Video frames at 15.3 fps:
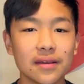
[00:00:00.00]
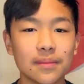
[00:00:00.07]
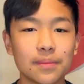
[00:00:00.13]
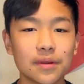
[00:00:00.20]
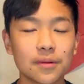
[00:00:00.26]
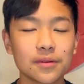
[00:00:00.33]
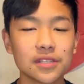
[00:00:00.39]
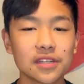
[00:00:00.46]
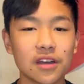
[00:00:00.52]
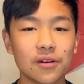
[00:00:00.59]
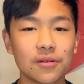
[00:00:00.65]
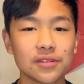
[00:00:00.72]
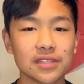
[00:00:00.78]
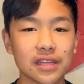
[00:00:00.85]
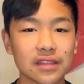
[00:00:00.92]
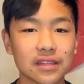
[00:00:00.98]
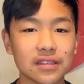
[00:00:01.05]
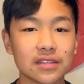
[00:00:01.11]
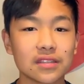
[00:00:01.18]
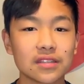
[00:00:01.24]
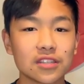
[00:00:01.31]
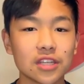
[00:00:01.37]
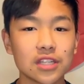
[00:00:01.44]
But it wasn't always like
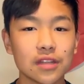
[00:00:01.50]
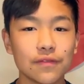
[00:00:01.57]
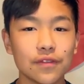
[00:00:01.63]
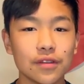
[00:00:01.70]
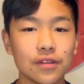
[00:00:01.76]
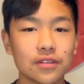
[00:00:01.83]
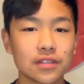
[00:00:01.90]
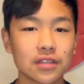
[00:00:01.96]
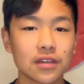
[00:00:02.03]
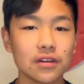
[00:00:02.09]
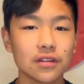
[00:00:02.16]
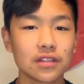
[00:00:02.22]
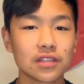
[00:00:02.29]
this. Just a few years ago,